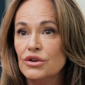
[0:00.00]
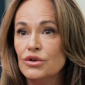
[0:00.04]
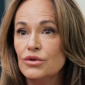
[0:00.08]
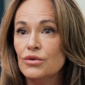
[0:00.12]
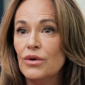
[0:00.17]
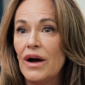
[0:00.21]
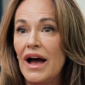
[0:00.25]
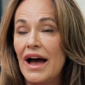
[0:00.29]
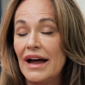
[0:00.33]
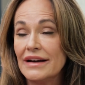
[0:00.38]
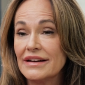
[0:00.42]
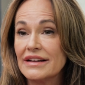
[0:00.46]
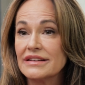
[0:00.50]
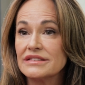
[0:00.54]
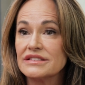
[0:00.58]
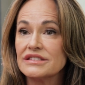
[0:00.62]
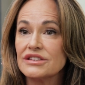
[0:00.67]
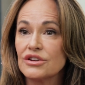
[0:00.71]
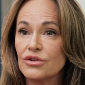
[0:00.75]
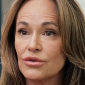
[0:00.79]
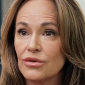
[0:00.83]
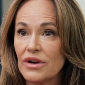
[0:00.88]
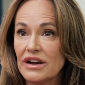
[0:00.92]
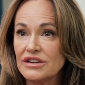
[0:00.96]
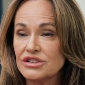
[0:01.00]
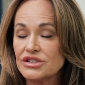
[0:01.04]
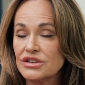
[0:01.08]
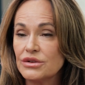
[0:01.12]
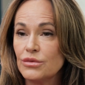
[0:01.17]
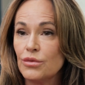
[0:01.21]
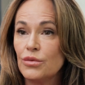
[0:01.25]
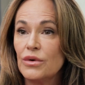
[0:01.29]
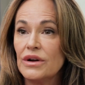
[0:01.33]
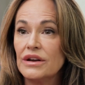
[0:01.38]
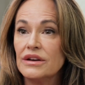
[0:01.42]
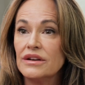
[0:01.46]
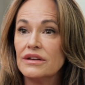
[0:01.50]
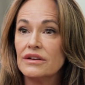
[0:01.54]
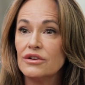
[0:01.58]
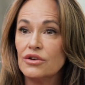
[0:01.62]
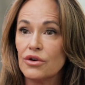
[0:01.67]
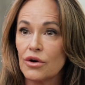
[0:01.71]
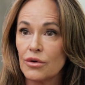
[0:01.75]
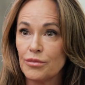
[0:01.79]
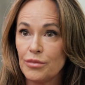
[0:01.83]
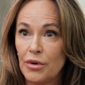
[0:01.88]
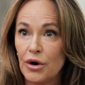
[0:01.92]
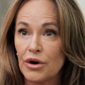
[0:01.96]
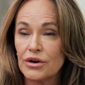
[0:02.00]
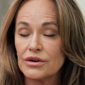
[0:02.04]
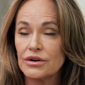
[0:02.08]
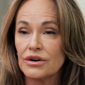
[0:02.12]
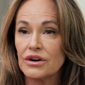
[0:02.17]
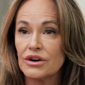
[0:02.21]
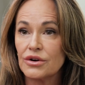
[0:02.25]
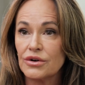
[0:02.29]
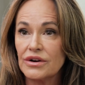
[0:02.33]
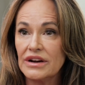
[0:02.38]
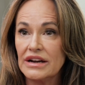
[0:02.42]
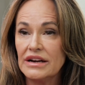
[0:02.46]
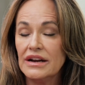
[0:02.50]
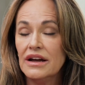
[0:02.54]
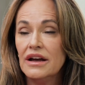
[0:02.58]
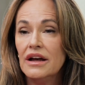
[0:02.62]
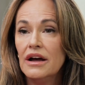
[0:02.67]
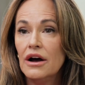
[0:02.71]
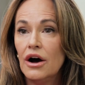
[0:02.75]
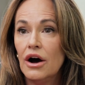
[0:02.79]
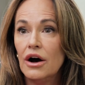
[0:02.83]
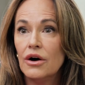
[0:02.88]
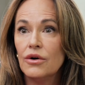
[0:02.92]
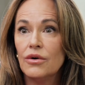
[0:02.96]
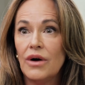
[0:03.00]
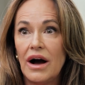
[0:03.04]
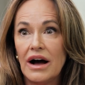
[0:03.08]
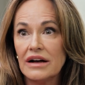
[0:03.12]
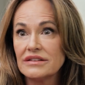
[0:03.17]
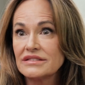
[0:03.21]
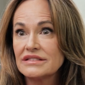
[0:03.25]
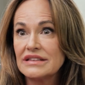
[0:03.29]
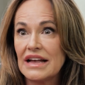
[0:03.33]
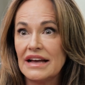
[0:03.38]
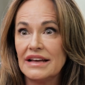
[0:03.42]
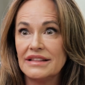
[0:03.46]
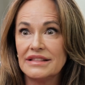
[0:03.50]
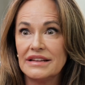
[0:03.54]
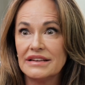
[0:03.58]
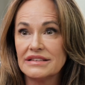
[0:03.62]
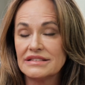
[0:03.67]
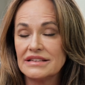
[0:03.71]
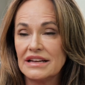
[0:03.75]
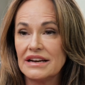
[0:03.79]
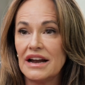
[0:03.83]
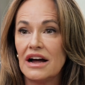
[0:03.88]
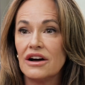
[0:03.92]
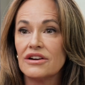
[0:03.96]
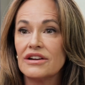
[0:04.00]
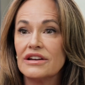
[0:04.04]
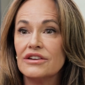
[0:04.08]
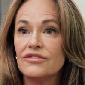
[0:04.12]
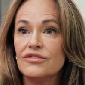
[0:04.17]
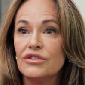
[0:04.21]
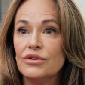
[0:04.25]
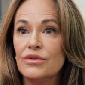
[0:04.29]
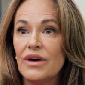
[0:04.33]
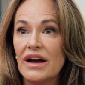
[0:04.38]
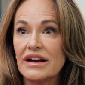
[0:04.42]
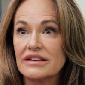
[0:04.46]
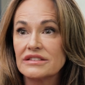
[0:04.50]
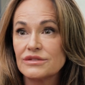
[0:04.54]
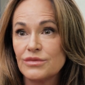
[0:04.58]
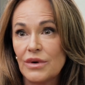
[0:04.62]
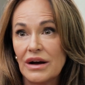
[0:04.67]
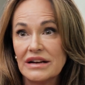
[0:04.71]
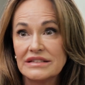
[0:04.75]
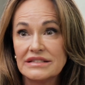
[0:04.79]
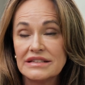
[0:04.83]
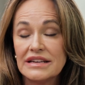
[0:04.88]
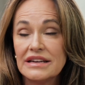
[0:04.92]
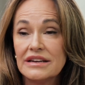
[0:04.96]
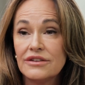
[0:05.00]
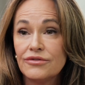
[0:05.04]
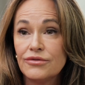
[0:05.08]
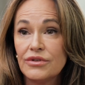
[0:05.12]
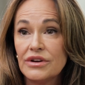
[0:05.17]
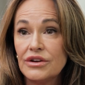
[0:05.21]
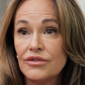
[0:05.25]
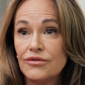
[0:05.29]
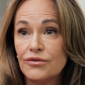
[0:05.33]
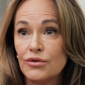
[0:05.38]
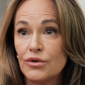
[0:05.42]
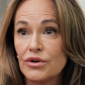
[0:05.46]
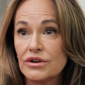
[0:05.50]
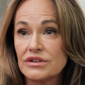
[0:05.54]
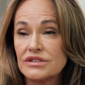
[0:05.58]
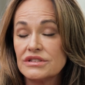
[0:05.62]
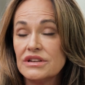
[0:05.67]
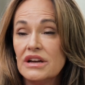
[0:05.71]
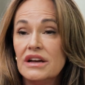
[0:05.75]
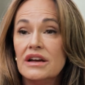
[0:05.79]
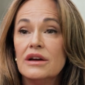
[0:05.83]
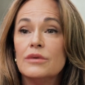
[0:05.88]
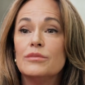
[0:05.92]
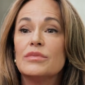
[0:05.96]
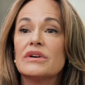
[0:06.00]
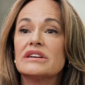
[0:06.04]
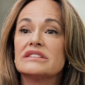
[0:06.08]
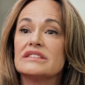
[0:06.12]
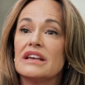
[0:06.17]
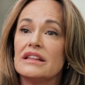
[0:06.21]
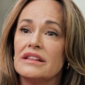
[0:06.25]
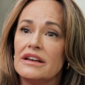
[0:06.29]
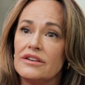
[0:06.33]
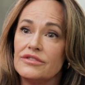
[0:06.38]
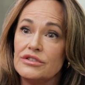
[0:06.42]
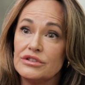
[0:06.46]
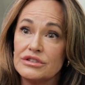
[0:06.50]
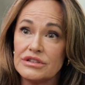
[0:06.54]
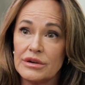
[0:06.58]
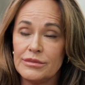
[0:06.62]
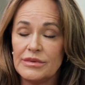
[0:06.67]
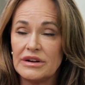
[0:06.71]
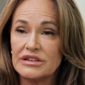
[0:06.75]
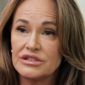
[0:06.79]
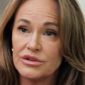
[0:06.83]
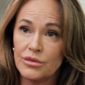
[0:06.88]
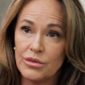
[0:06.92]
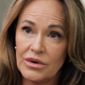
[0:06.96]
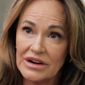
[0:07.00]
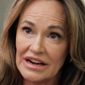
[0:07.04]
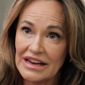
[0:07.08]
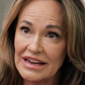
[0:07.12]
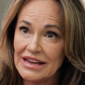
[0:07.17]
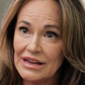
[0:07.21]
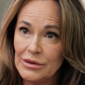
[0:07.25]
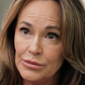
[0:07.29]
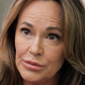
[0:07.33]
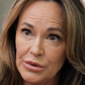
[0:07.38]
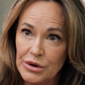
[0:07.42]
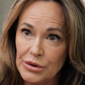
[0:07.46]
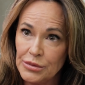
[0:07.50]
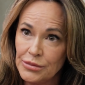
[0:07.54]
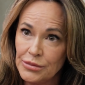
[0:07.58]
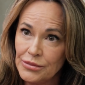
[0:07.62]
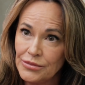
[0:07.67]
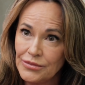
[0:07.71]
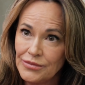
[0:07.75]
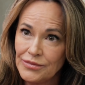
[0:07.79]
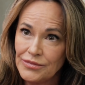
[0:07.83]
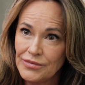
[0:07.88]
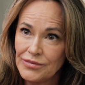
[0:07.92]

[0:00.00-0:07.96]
you had consideration when your partner agreed, oh, I'll sign this and I'll give you XYZ if we divorce because I love you so much and want to keep you.